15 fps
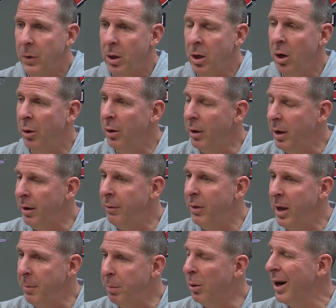if
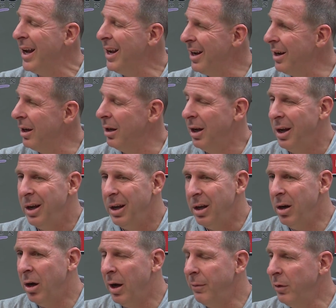they played in
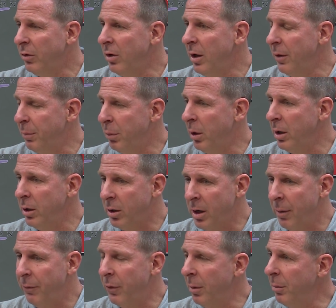obviously you
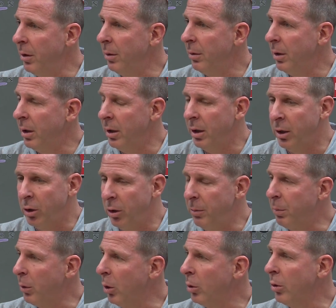come from a
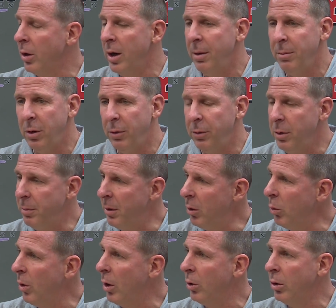good program, you've
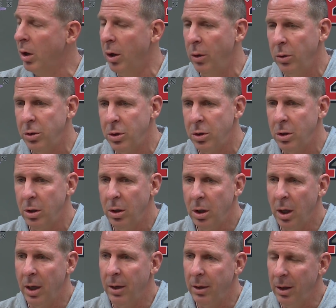been well coached.
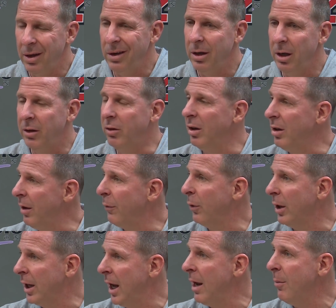Yeah, it's a
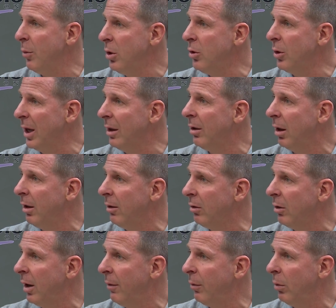different game when you get to
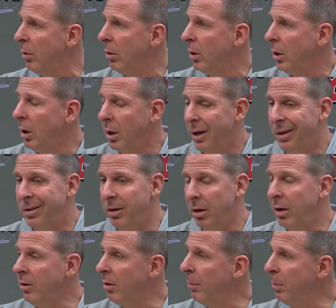this level.
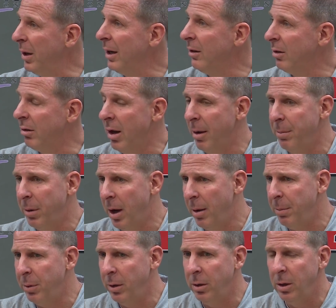It's a big step
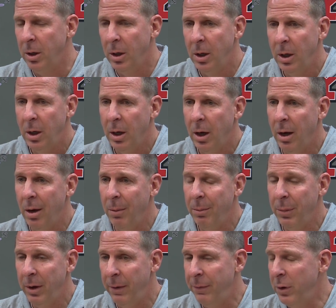up.
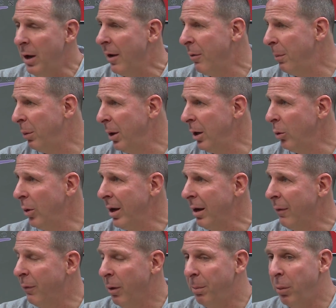But if you haven't played winning
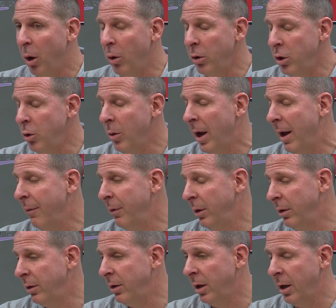football and you
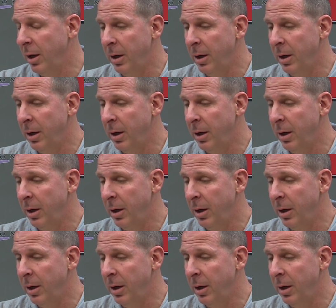haven't